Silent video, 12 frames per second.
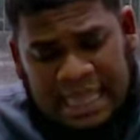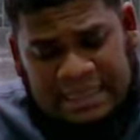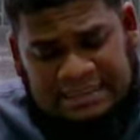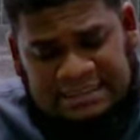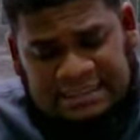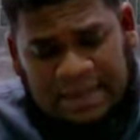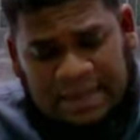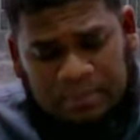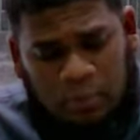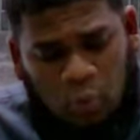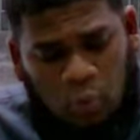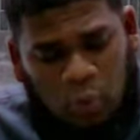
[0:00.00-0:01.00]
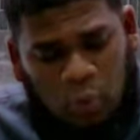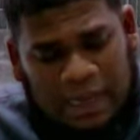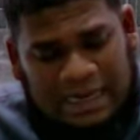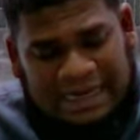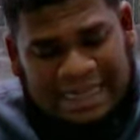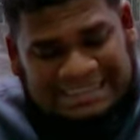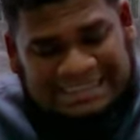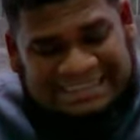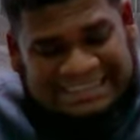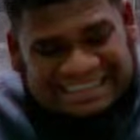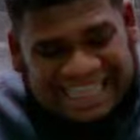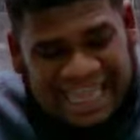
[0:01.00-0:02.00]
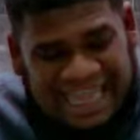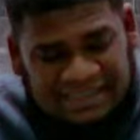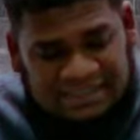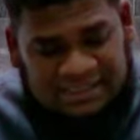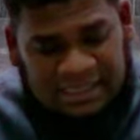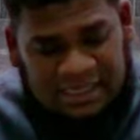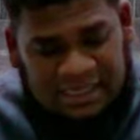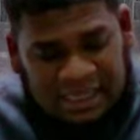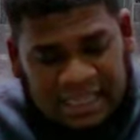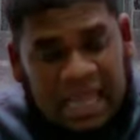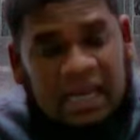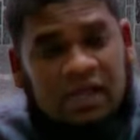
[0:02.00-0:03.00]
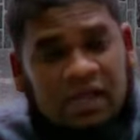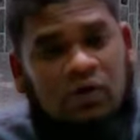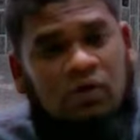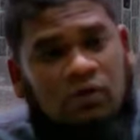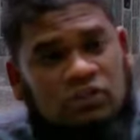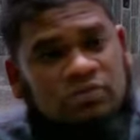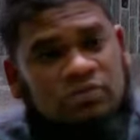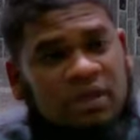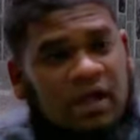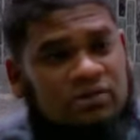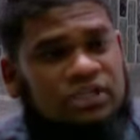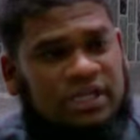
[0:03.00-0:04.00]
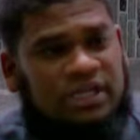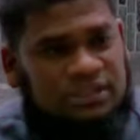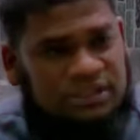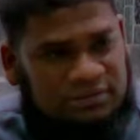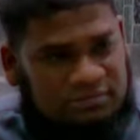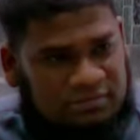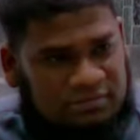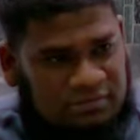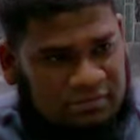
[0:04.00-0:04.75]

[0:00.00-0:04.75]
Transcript: except when its taste, color, or smell change.